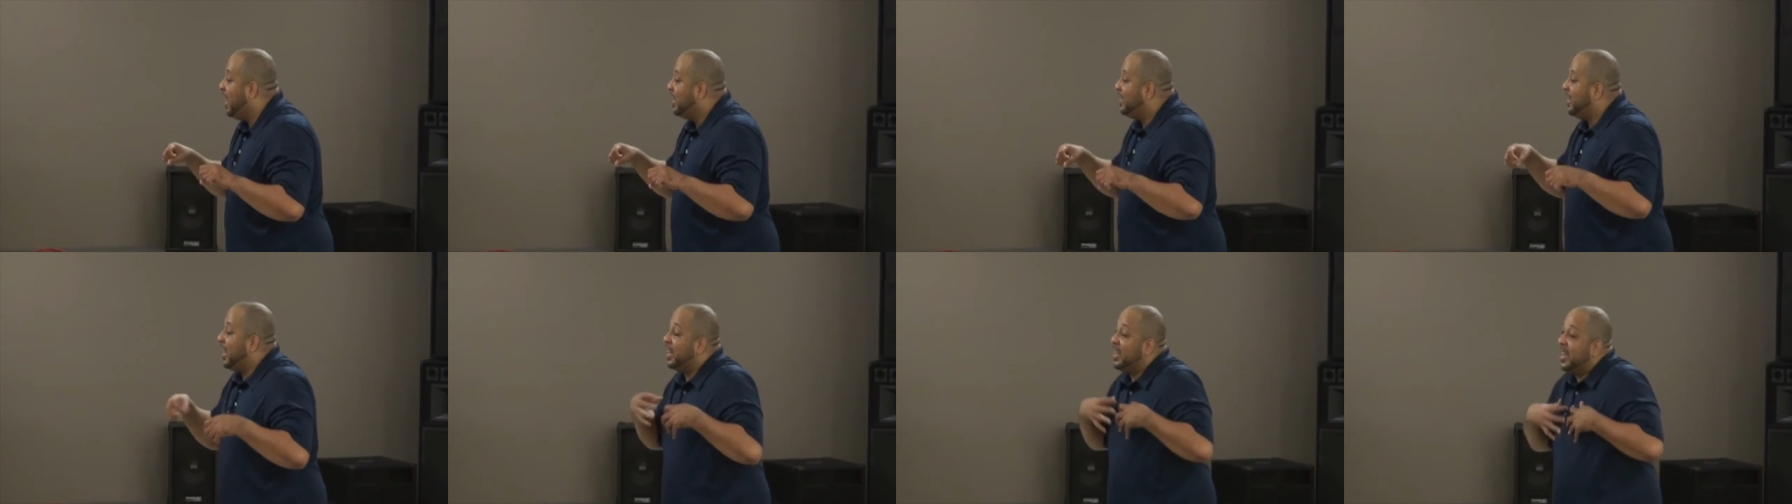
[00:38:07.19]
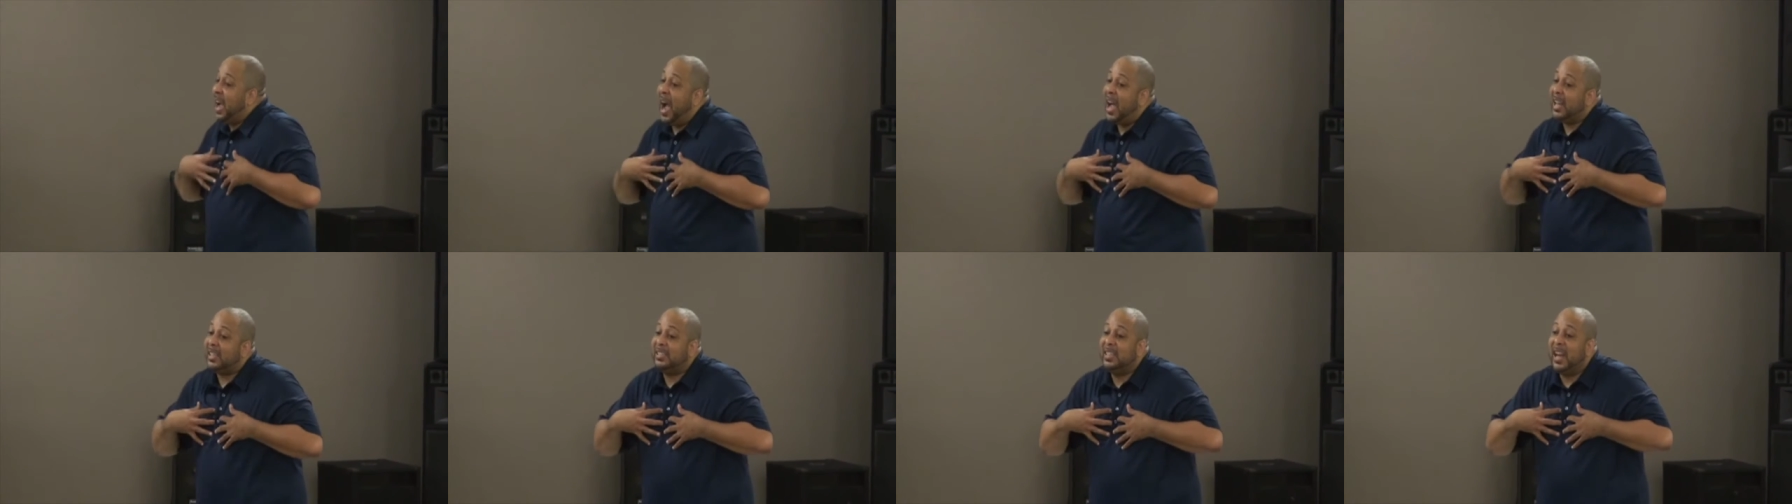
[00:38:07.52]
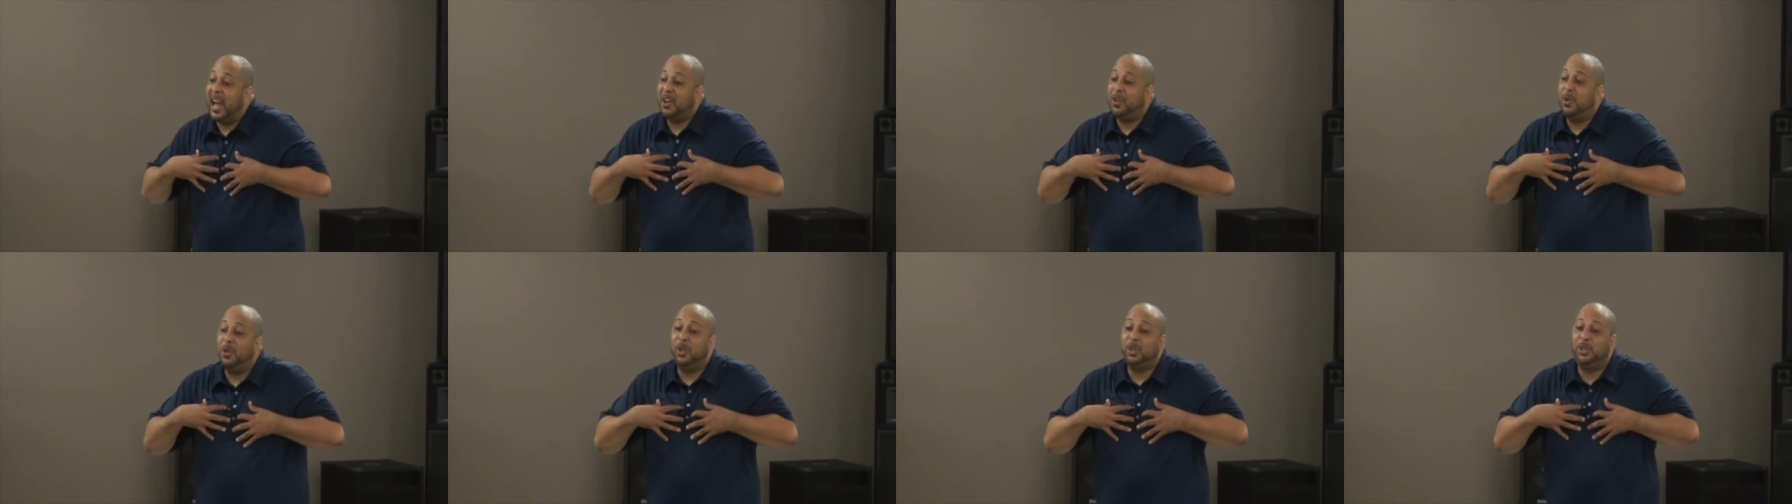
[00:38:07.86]
that God's
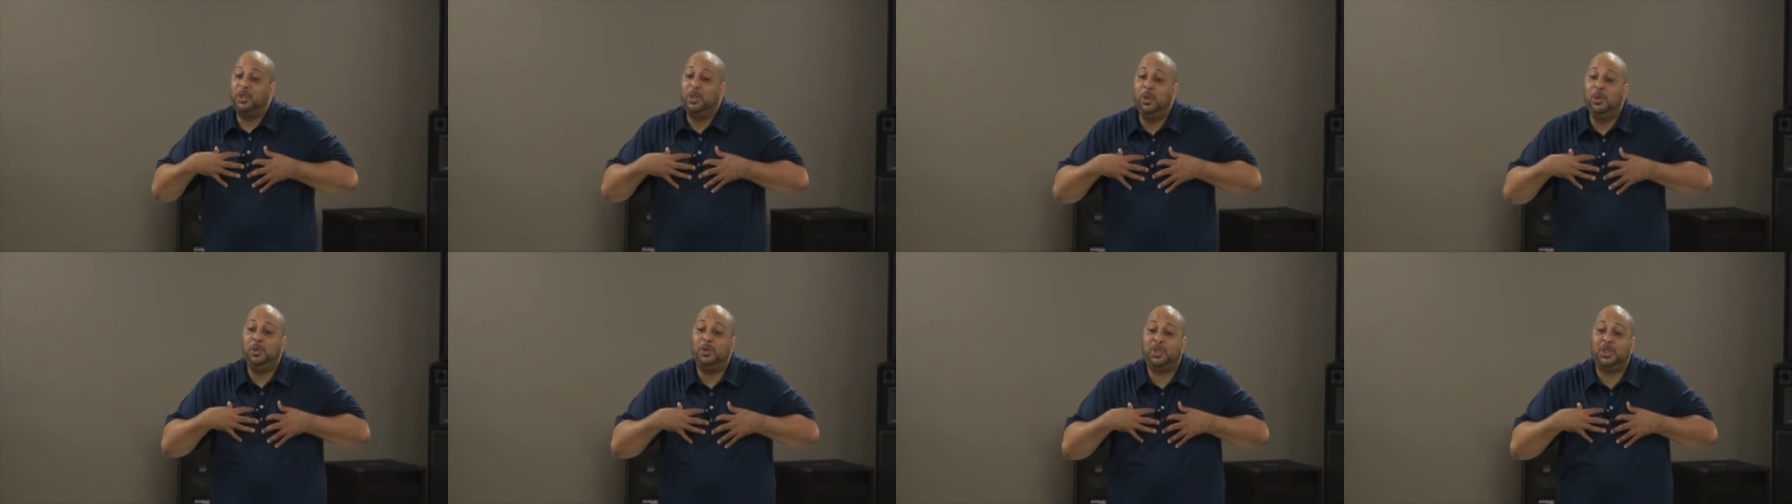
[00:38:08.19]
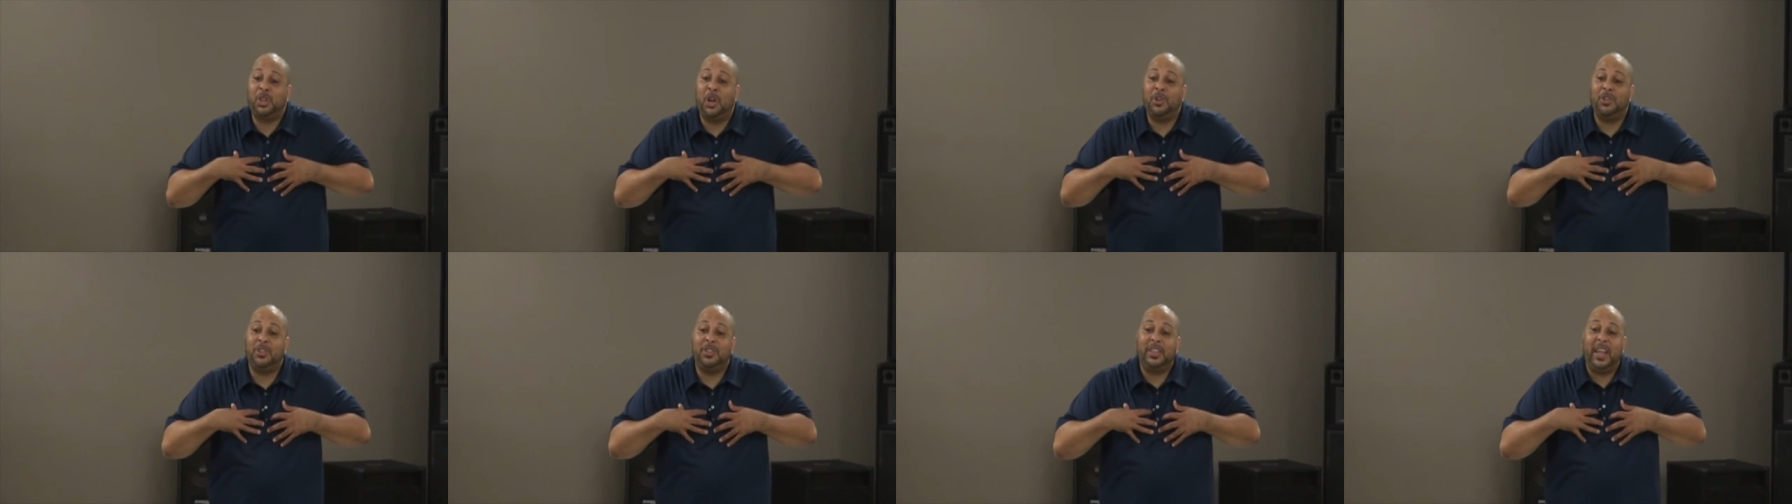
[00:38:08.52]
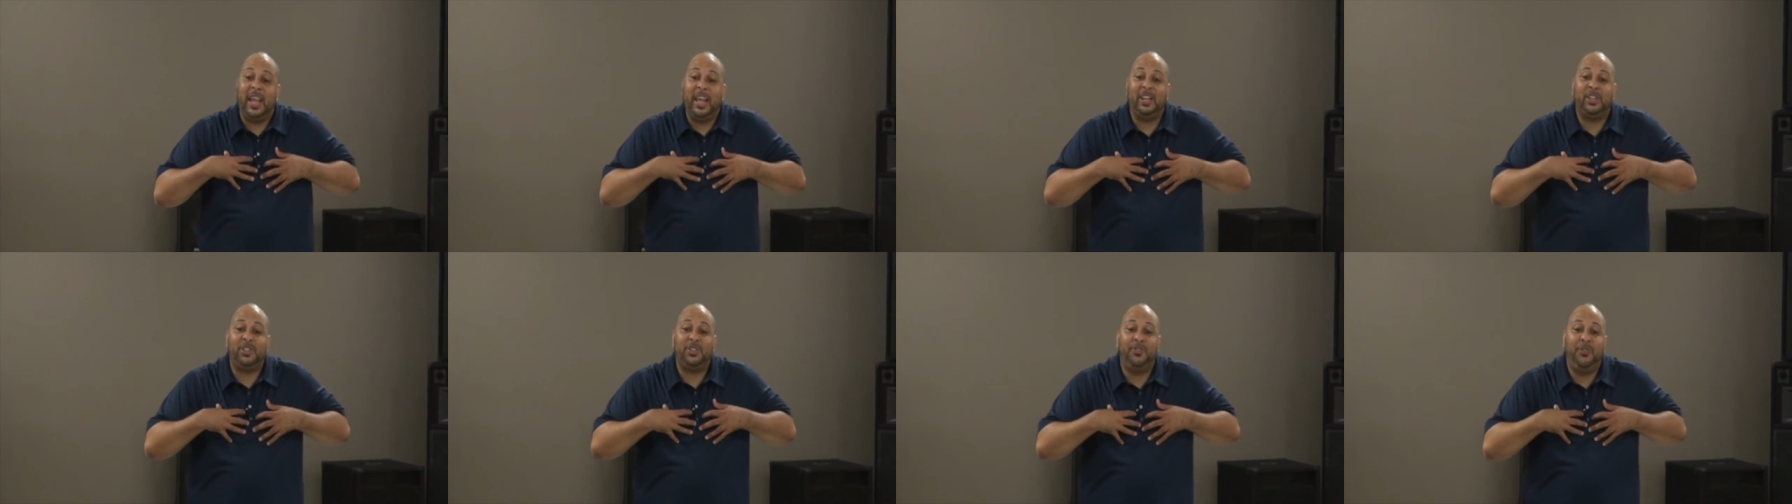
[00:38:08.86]
not going to do certain
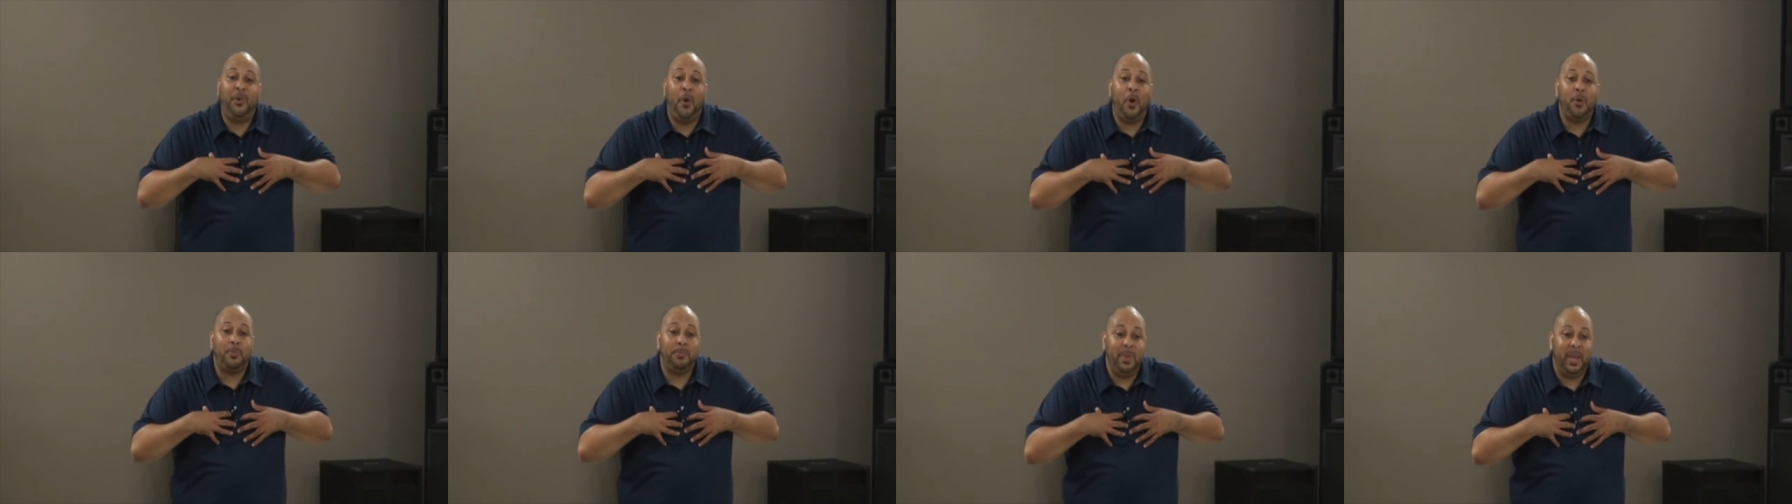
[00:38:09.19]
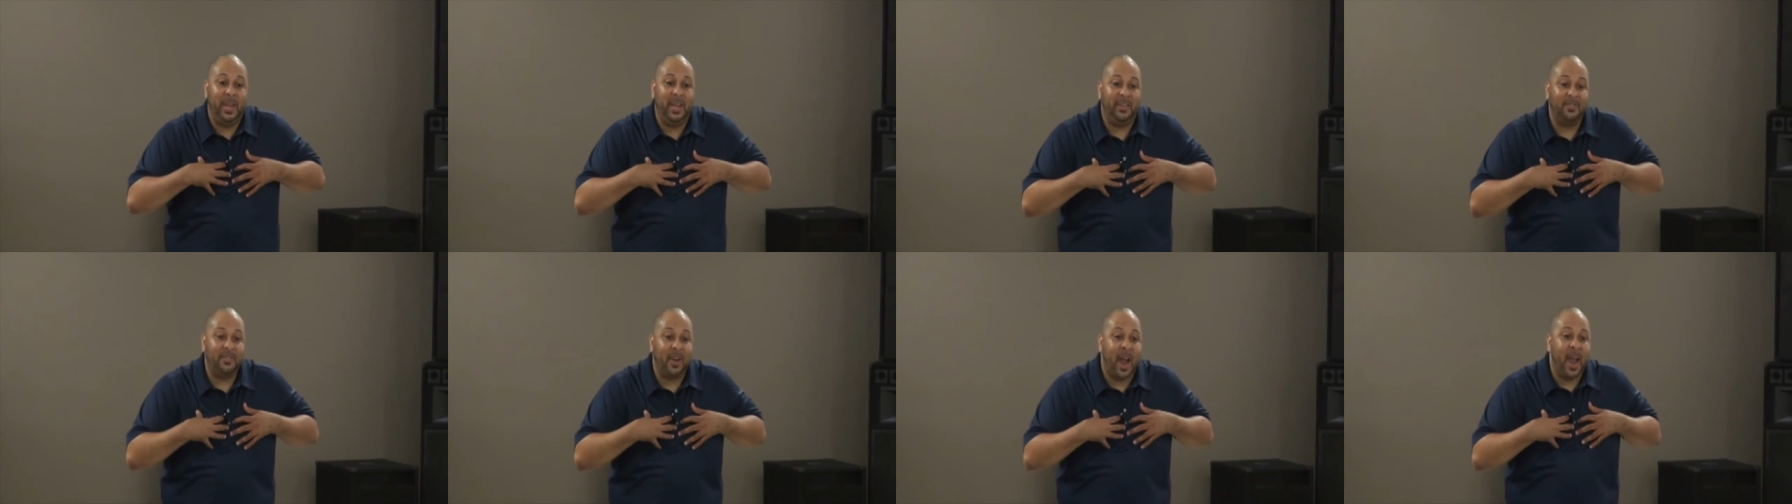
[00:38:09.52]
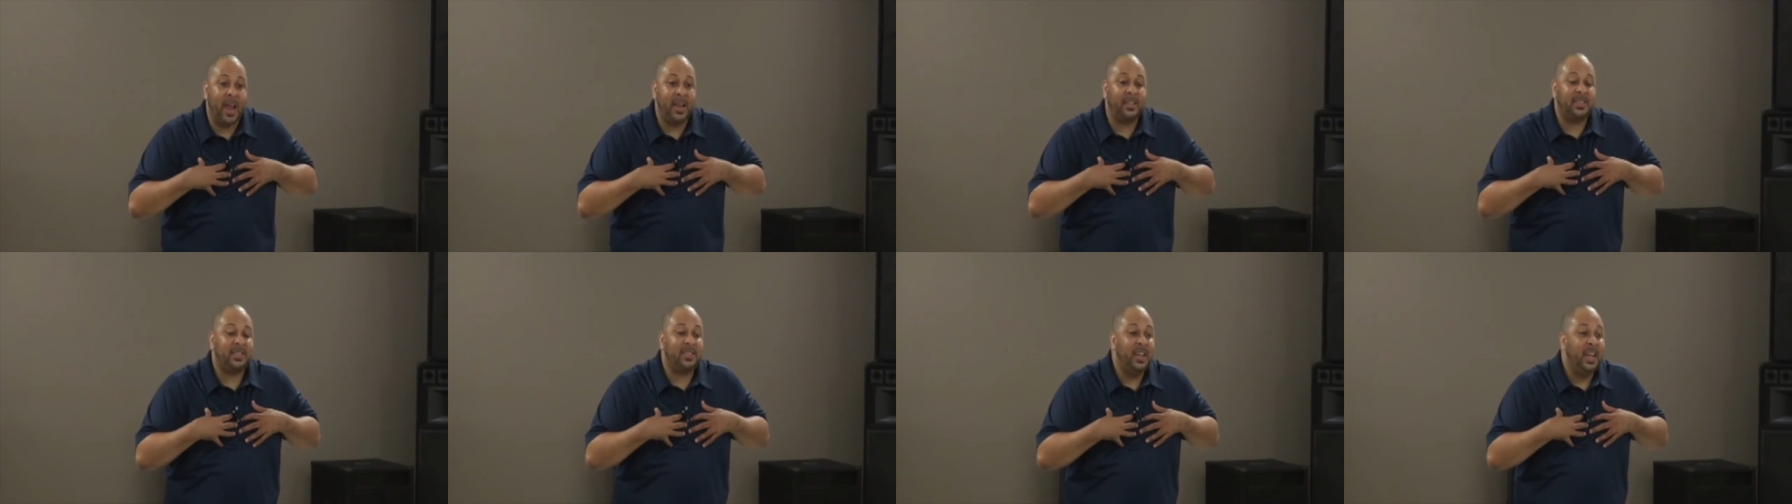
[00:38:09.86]
things for me,
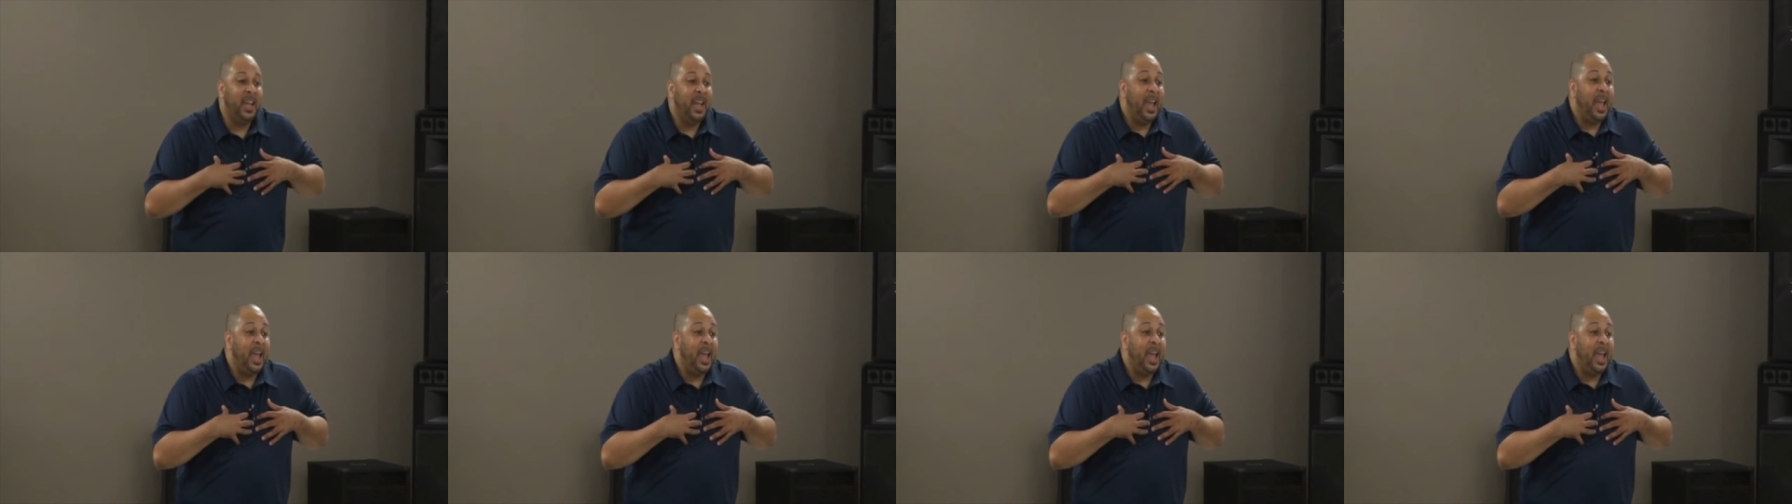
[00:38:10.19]
right?